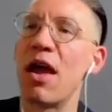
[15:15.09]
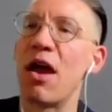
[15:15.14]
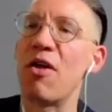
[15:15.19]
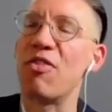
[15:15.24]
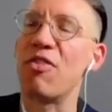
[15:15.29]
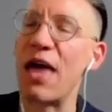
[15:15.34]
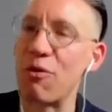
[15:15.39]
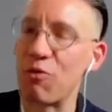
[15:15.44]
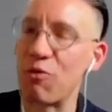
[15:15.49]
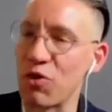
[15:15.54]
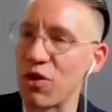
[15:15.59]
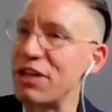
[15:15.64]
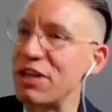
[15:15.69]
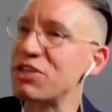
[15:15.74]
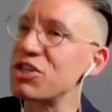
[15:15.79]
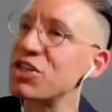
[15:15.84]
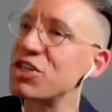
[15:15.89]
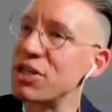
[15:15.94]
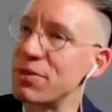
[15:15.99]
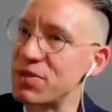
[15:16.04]
That
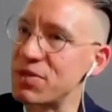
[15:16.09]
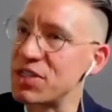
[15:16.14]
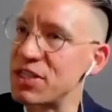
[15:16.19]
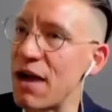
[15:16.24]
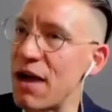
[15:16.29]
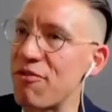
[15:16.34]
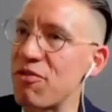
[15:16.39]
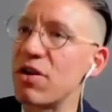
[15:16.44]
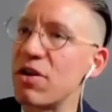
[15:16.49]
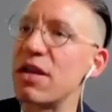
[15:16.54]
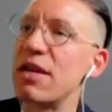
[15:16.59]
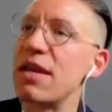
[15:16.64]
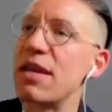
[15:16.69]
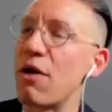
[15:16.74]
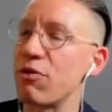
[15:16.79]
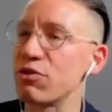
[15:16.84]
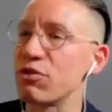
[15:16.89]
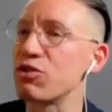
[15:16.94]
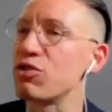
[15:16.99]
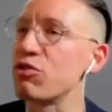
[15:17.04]
relationship severed, and
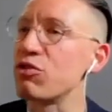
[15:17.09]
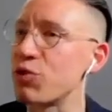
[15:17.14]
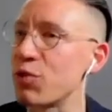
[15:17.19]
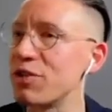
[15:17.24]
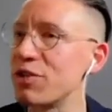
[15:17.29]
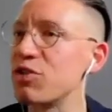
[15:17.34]
now those social